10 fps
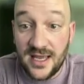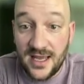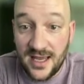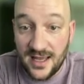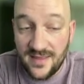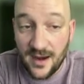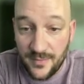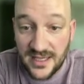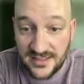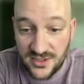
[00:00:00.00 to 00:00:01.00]
in their
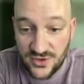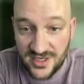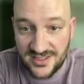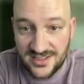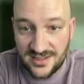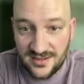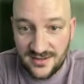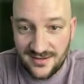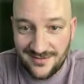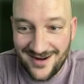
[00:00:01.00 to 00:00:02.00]
best interest,
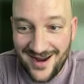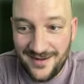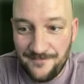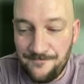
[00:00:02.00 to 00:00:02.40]
right?